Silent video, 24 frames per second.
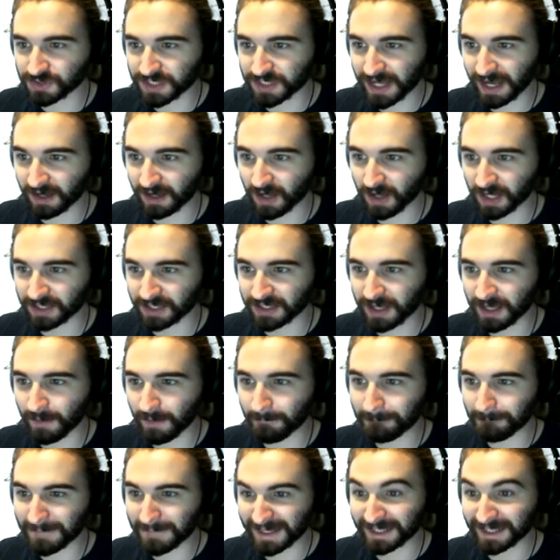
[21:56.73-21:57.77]
Yeah, I can hit
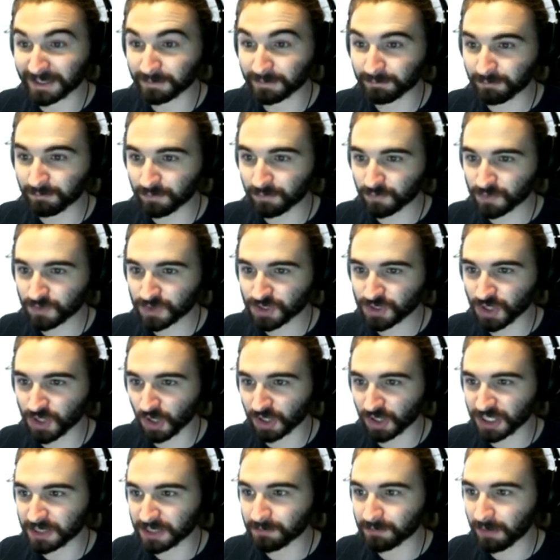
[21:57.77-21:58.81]
a big,
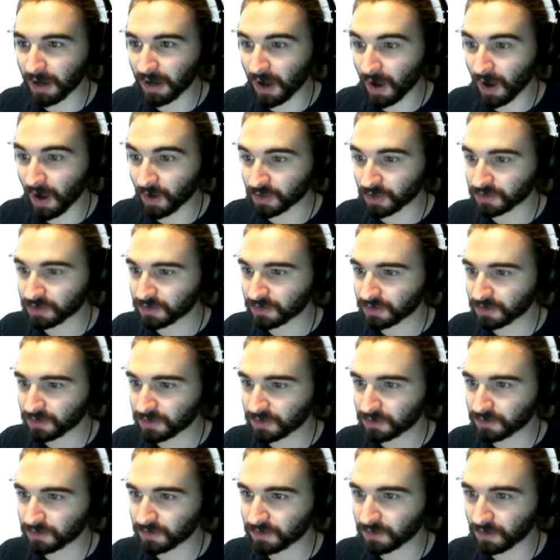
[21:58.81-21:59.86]
chunky park
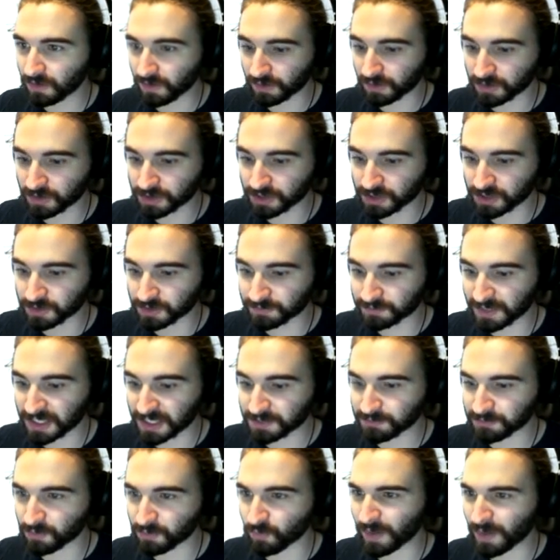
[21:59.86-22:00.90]
on the same space.